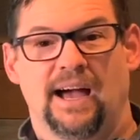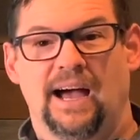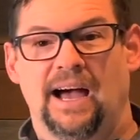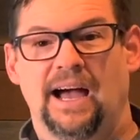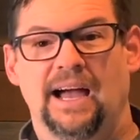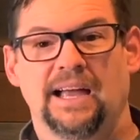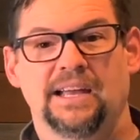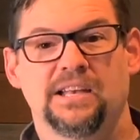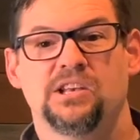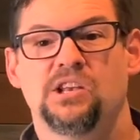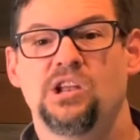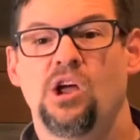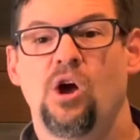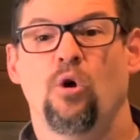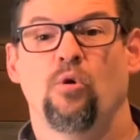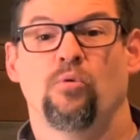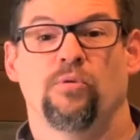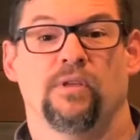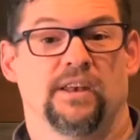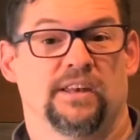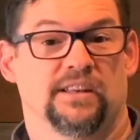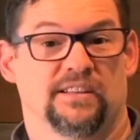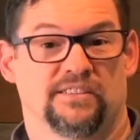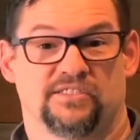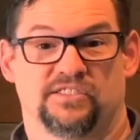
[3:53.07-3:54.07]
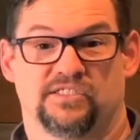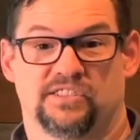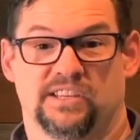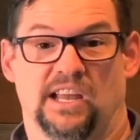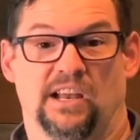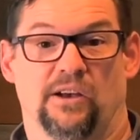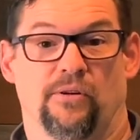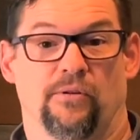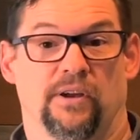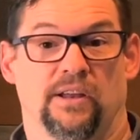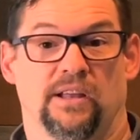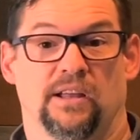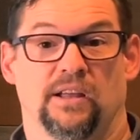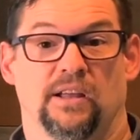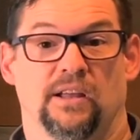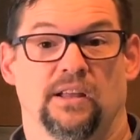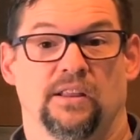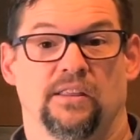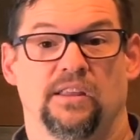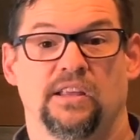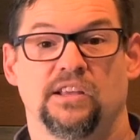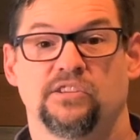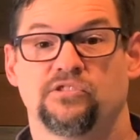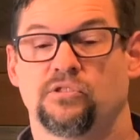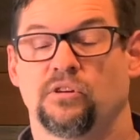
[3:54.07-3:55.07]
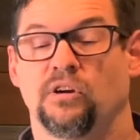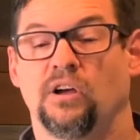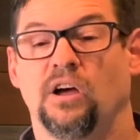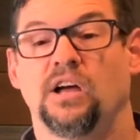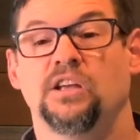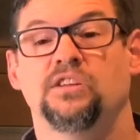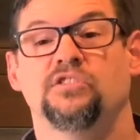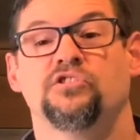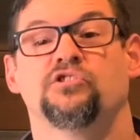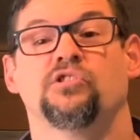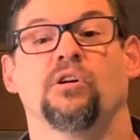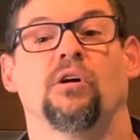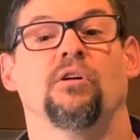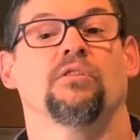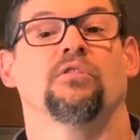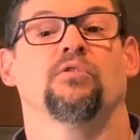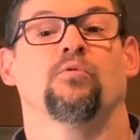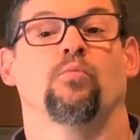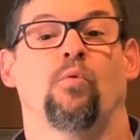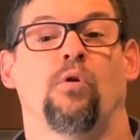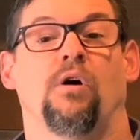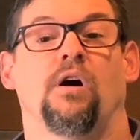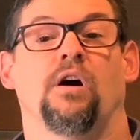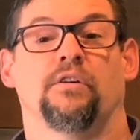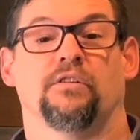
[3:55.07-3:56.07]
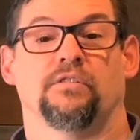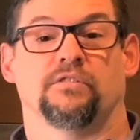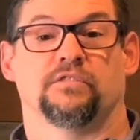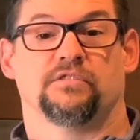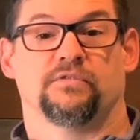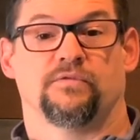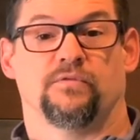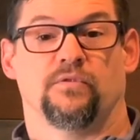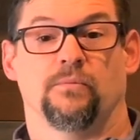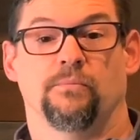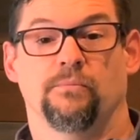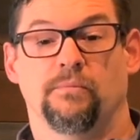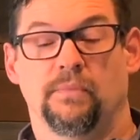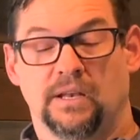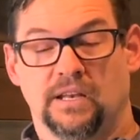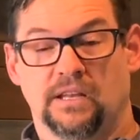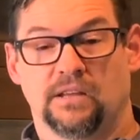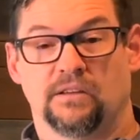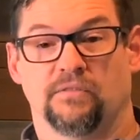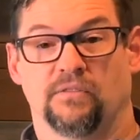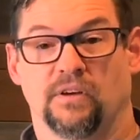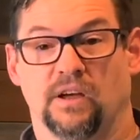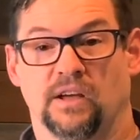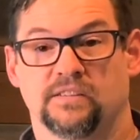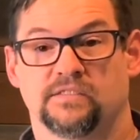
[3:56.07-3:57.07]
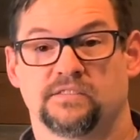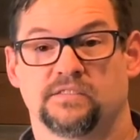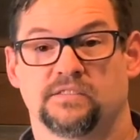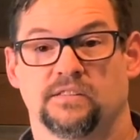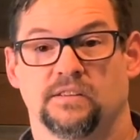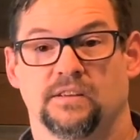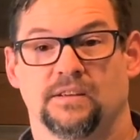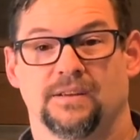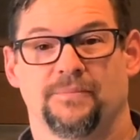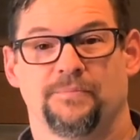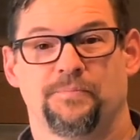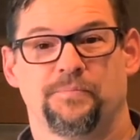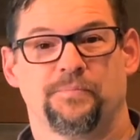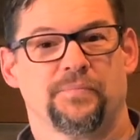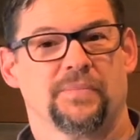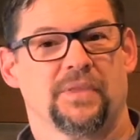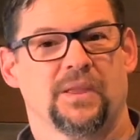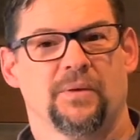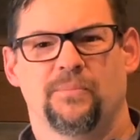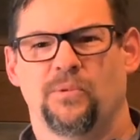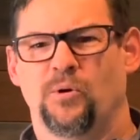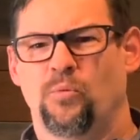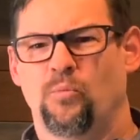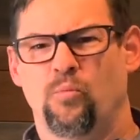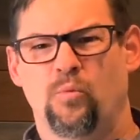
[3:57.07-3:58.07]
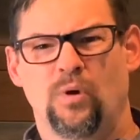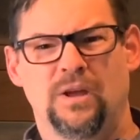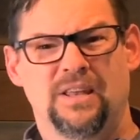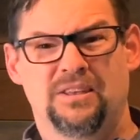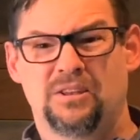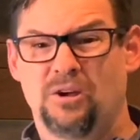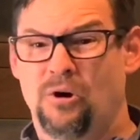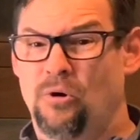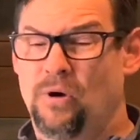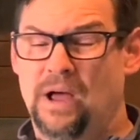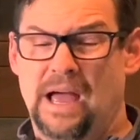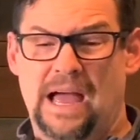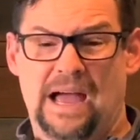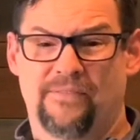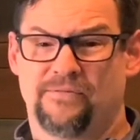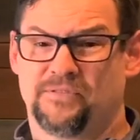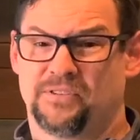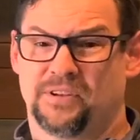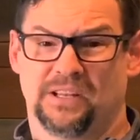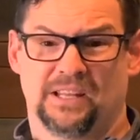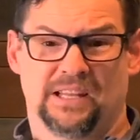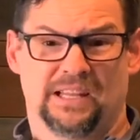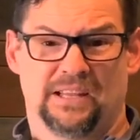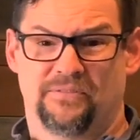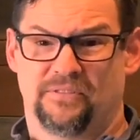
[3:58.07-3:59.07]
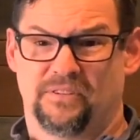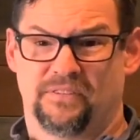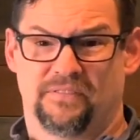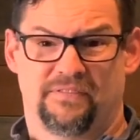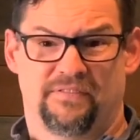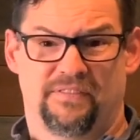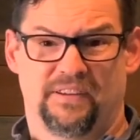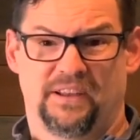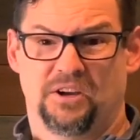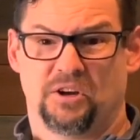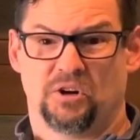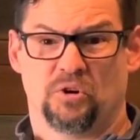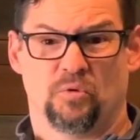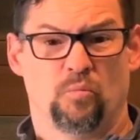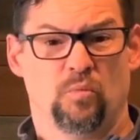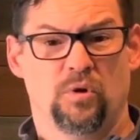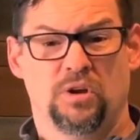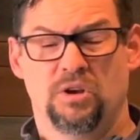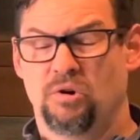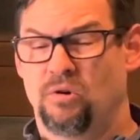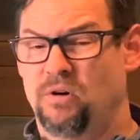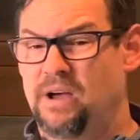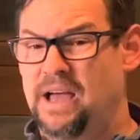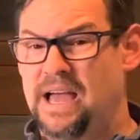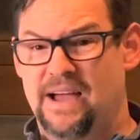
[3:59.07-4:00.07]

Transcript: I know that it's scary. These are uncharted waters for many of us, but we don't have to live in fear and we don't